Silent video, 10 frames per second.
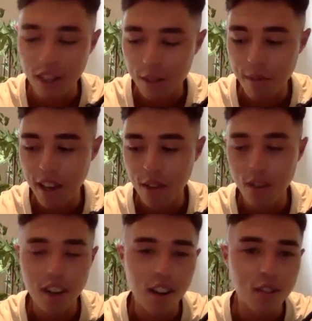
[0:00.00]
I was speaking
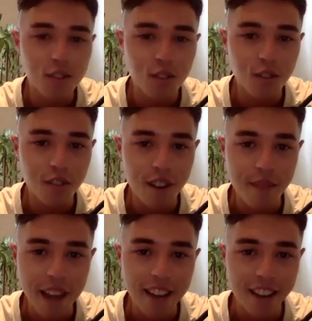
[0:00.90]
with an old school friend,
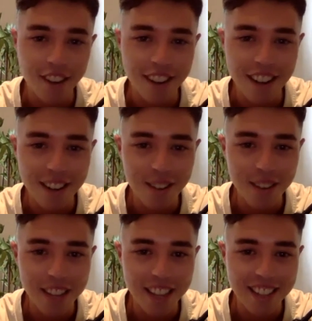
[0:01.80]
Maka Garado,
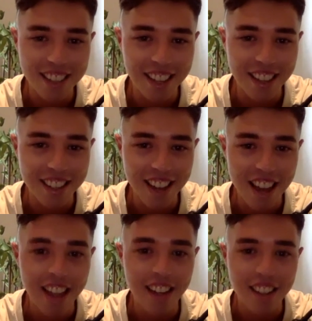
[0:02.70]
about that the other
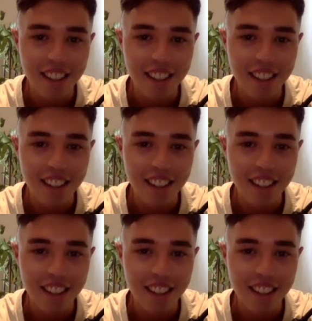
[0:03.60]
day, and